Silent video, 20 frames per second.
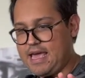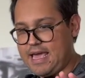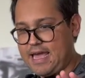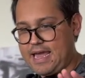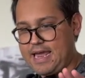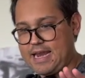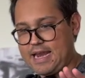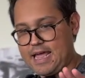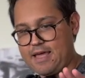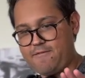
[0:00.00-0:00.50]

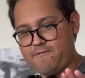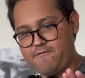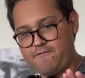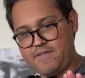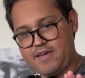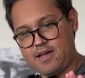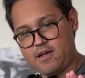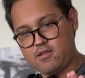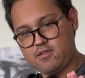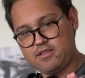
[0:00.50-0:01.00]
and I
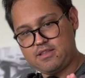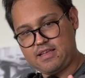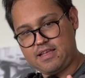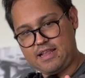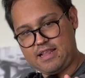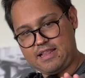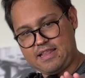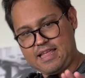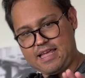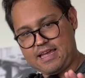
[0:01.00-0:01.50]
felt
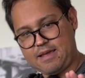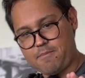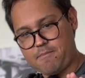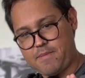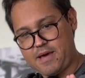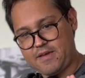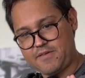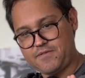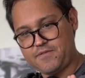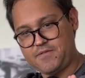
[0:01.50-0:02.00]
like
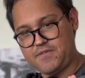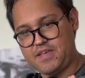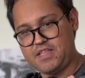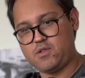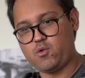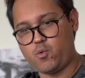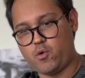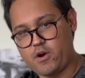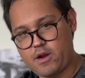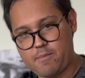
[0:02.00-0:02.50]
my feet
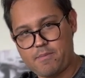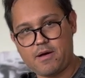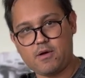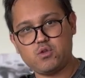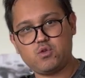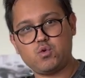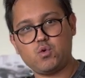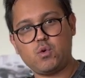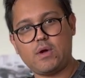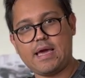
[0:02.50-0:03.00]
were
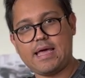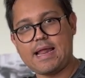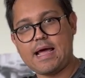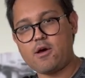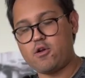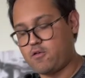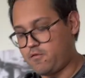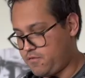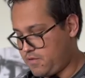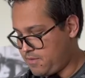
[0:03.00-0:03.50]
about to get
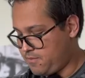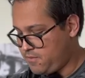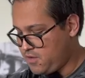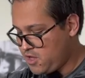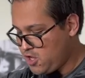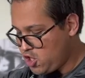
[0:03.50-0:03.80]
out of them.